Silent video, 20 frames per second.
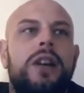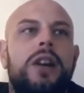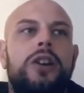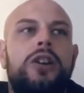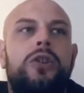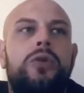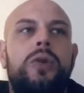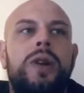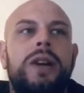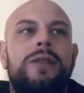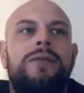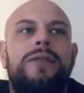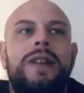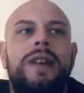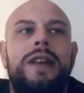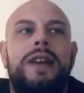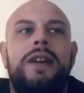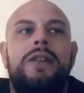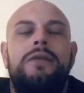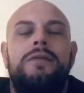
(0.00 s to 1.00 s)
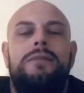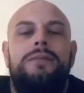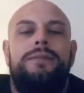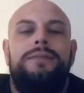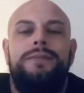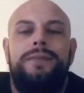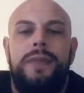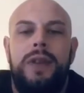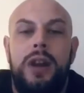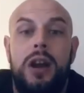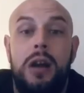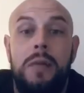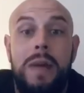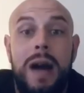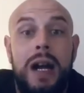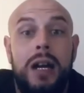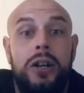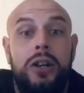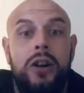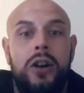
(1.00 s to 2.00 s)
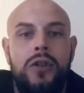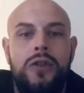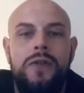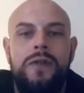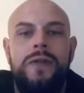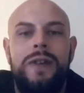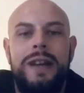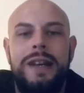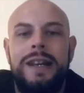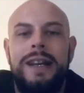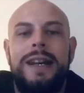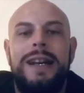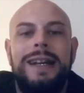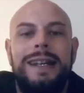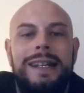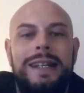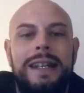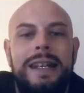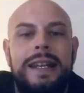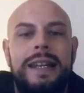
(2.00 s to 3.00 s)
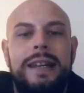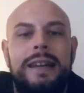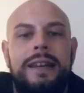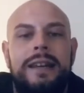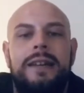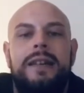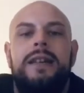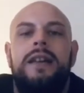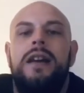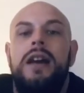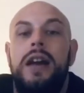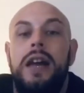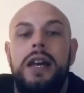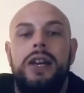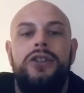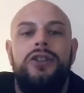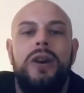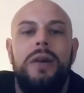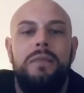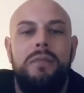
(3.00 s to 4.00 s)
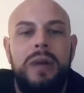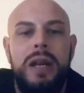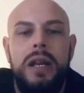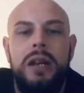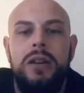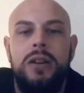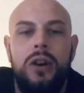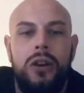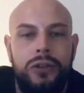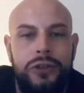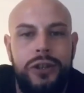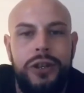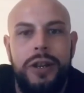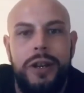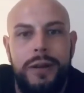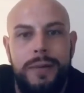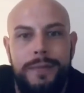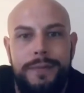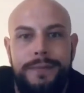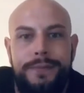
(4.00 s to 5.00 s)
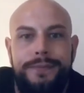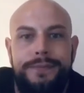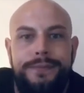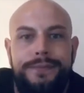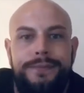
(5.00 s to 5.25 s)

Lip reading: a quick video about COVID-19 at HMP Nottingham